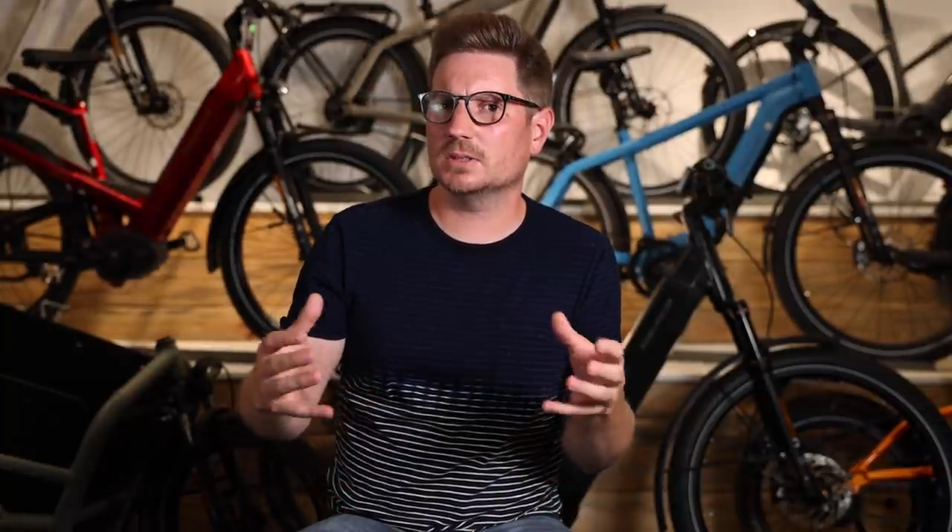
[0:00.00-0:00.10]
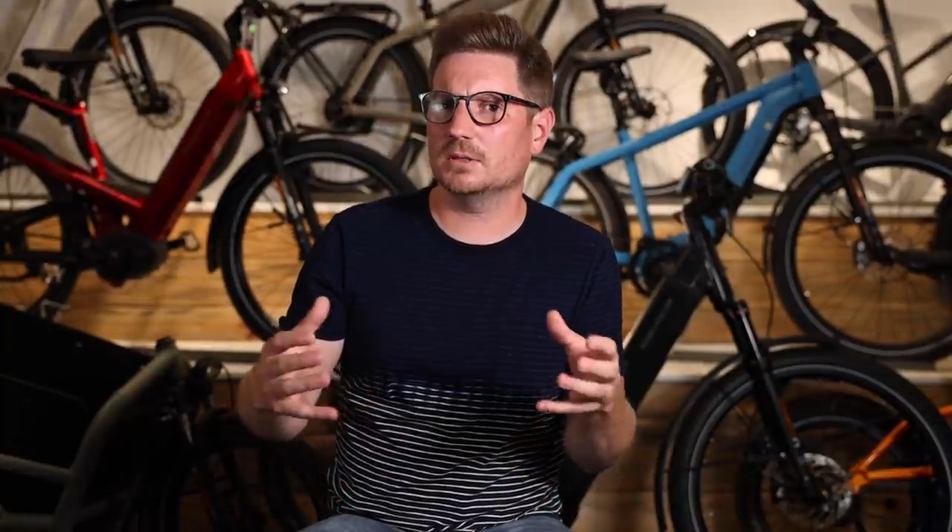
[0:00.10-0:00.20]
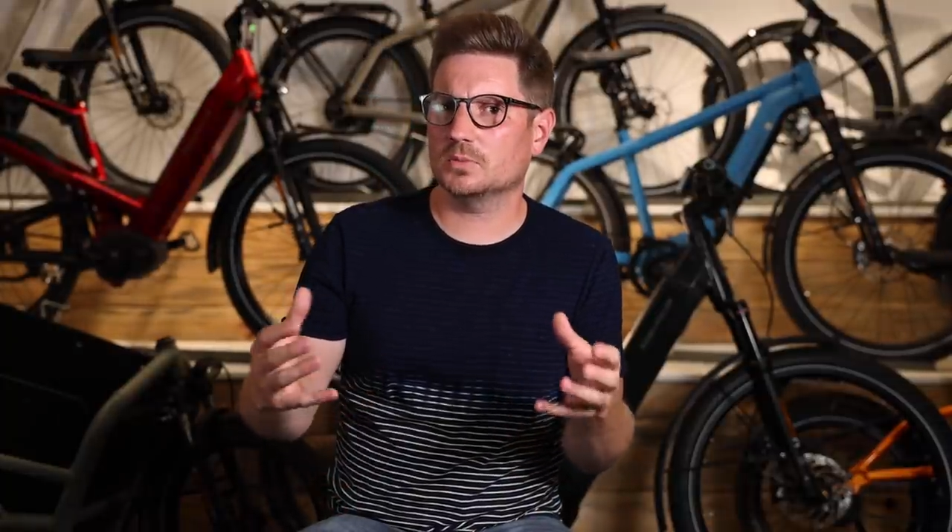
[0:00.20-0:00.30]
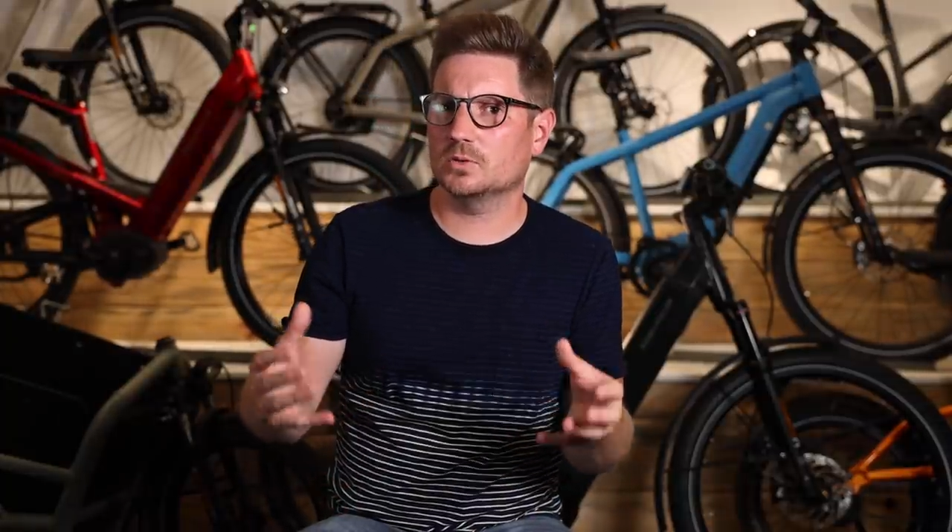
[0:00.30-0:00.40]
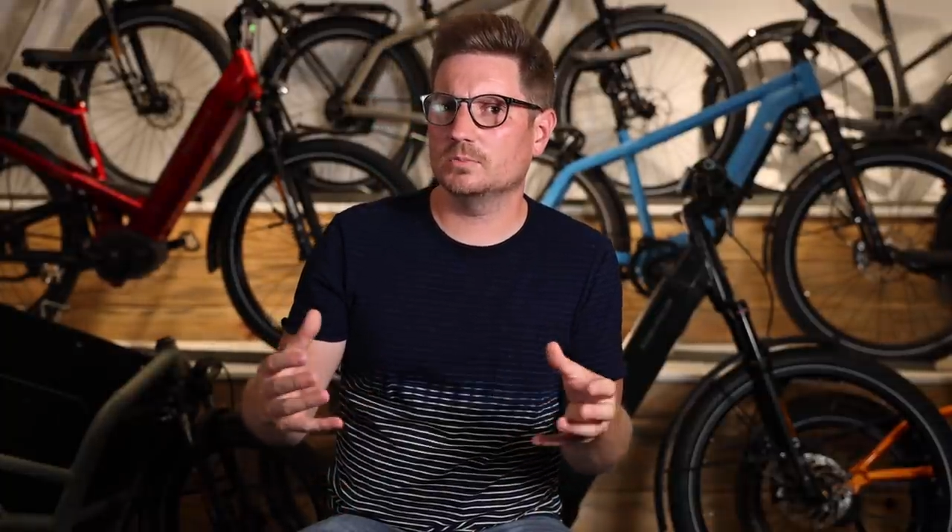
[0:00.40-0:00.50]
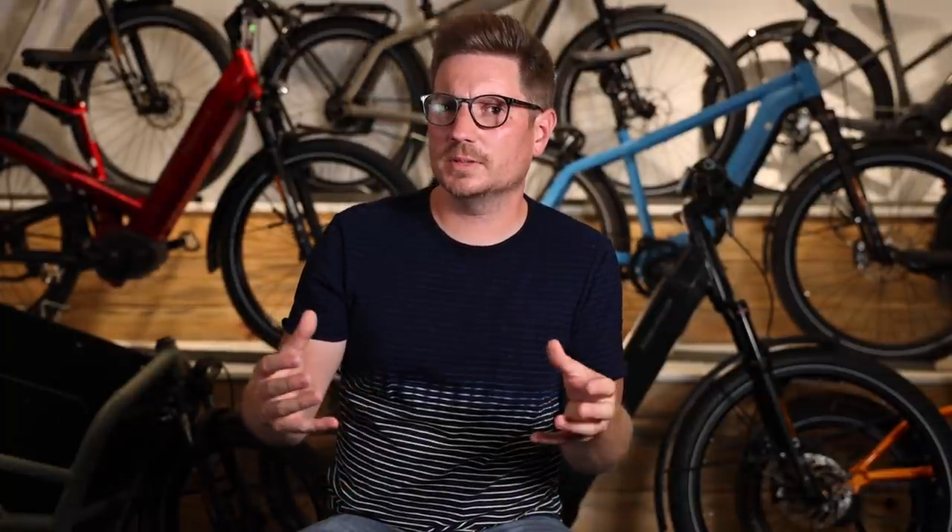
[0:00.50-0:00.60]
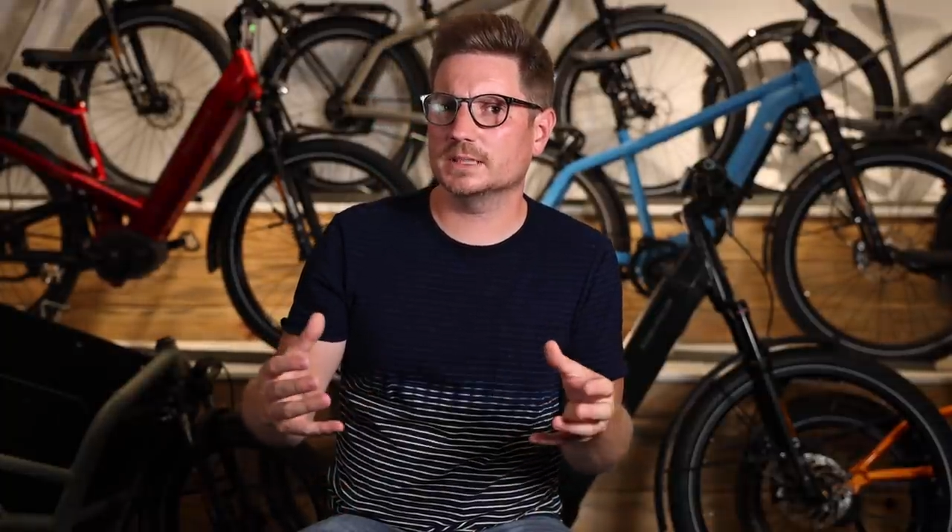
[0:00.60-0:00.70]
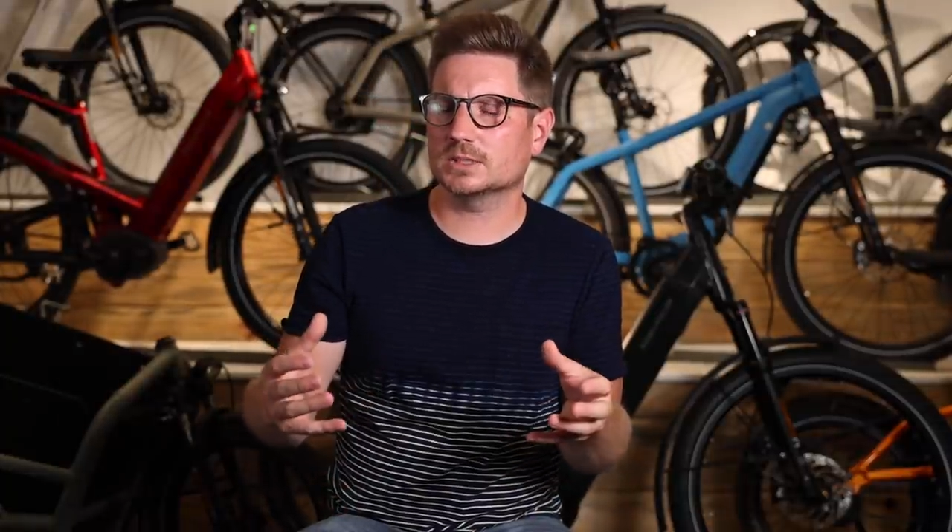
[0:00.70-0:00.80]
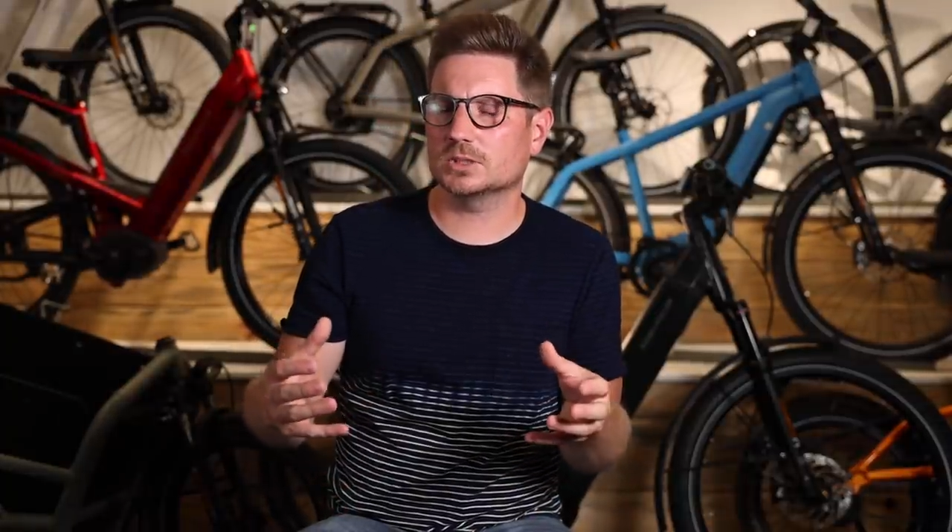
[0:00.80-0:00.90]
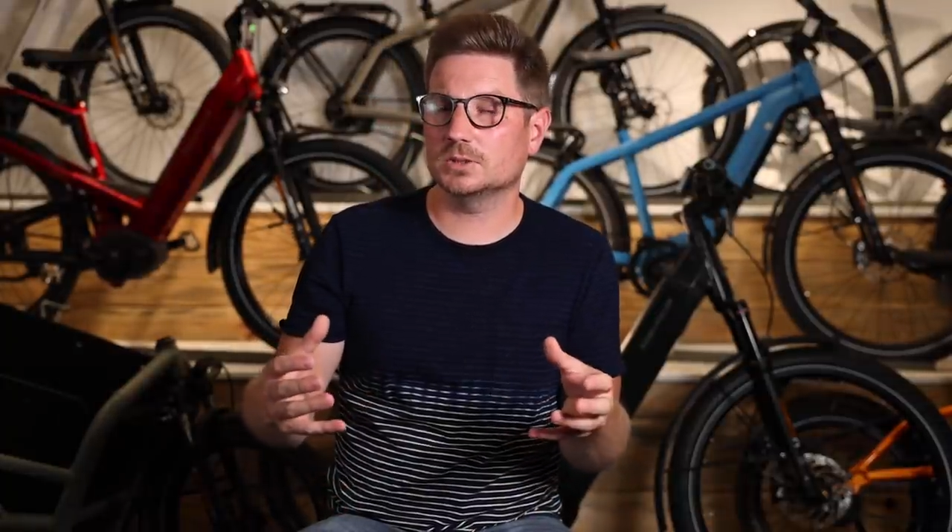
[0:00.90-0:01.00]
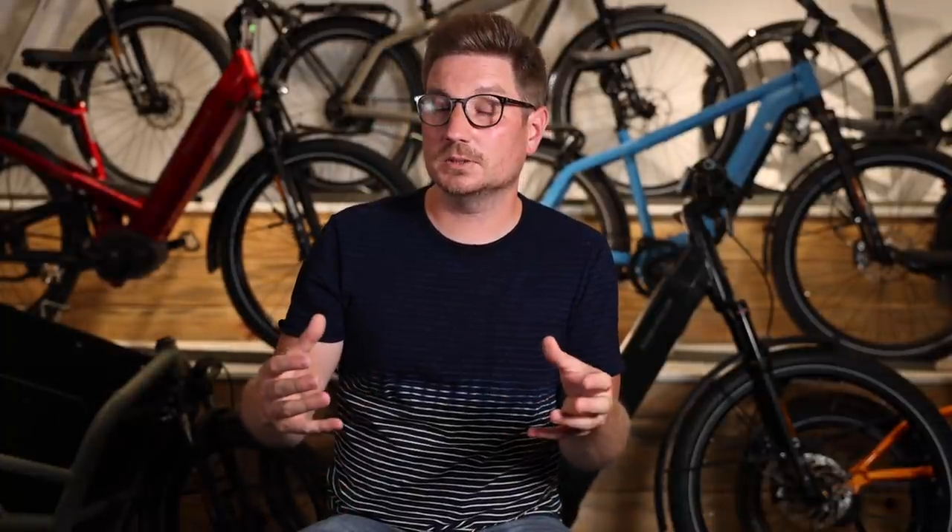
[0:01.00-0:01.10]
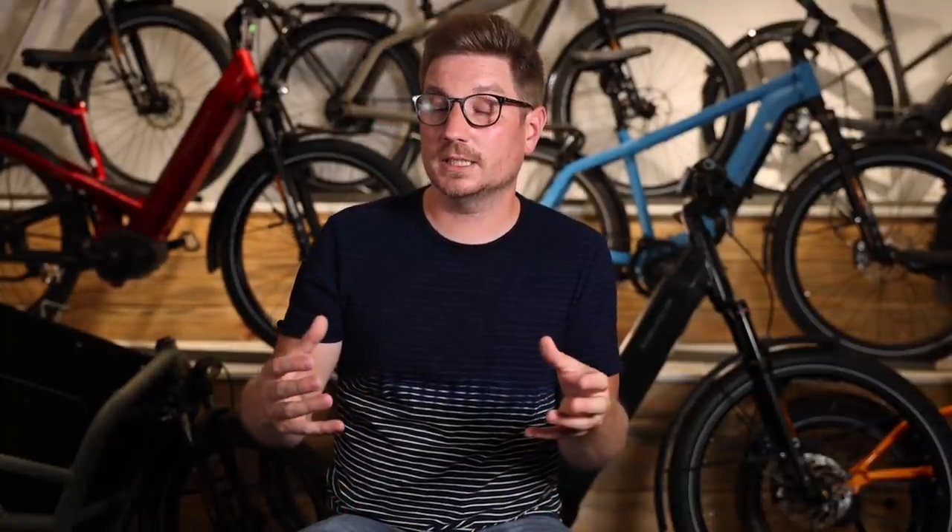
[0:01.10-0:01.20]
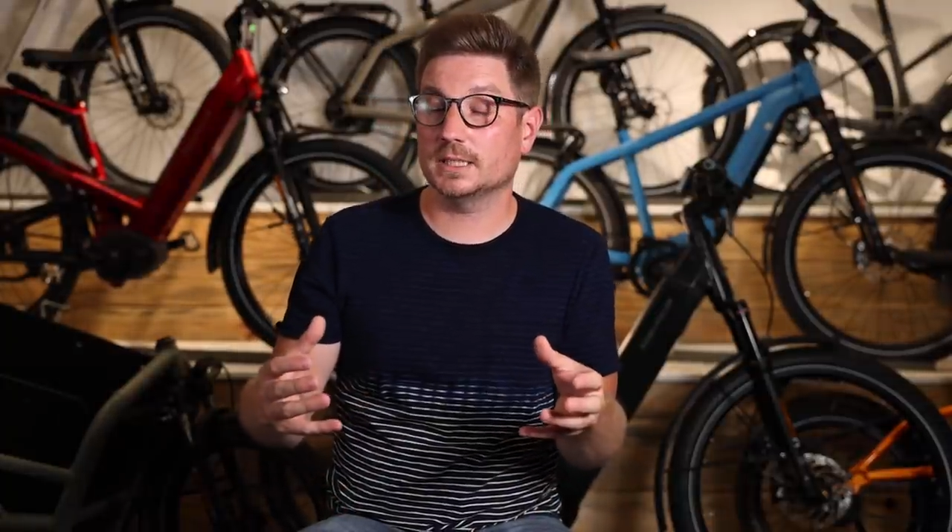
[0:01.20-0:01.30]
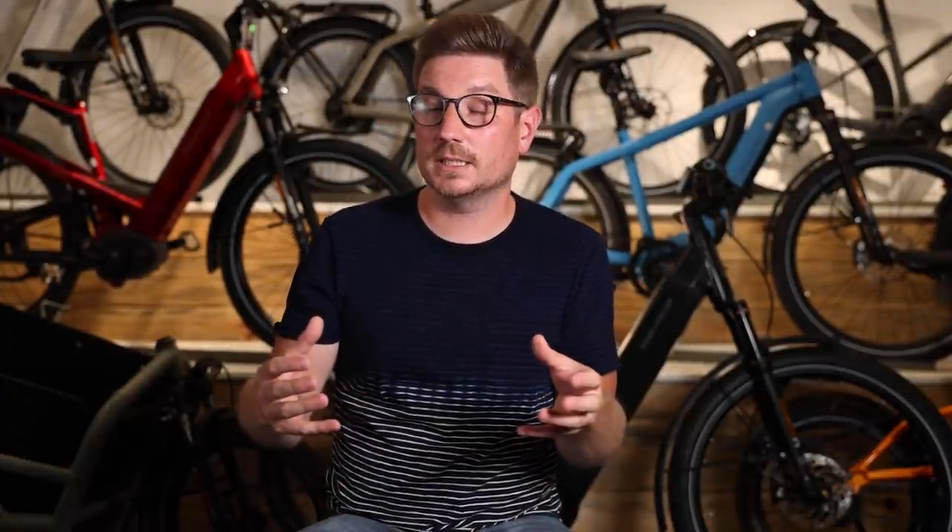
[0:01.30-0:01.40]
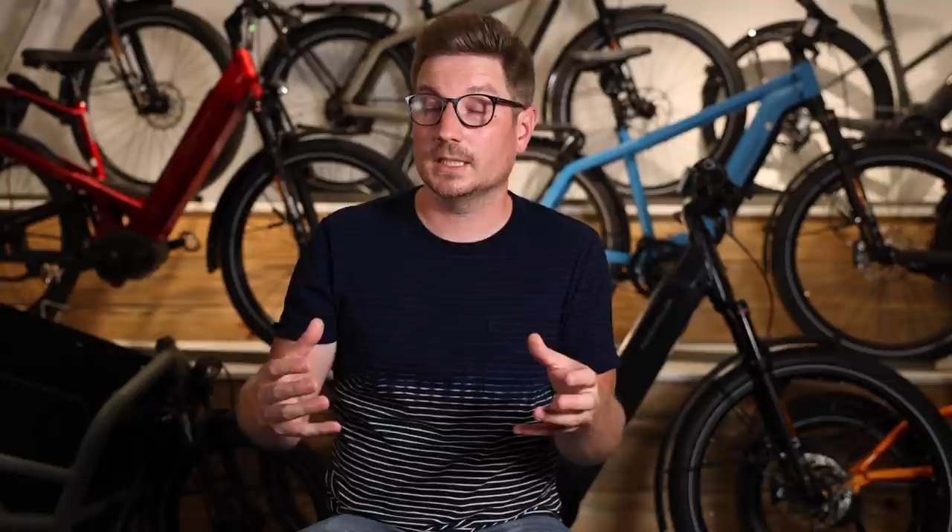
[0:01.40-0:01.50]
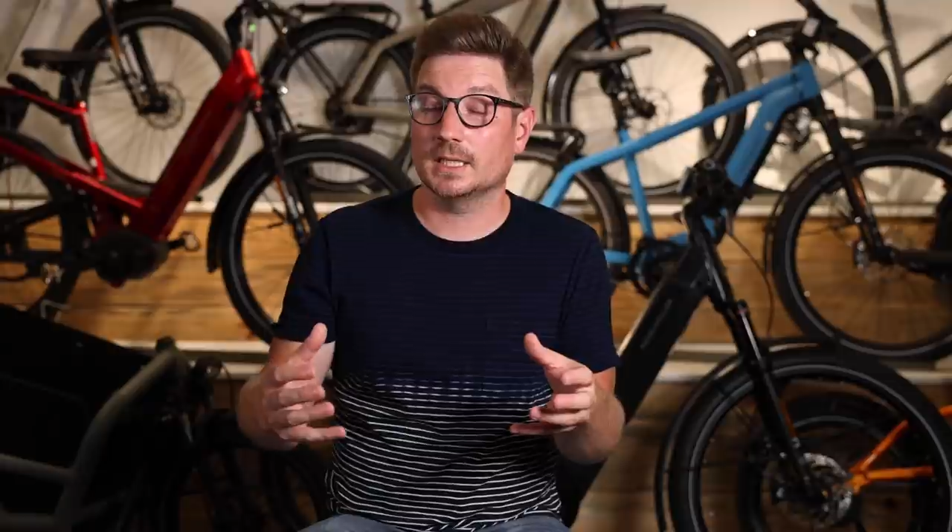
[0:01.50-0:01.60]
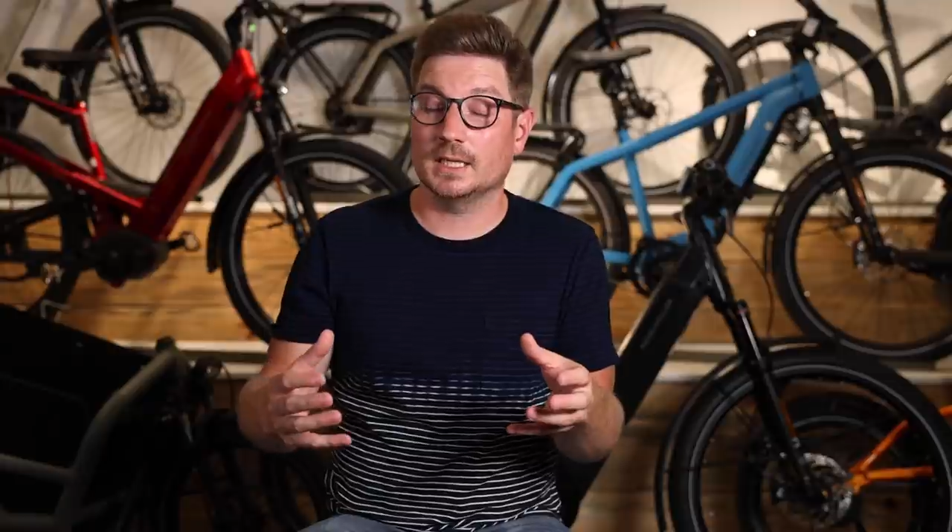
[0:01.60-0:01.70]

of improvements to it.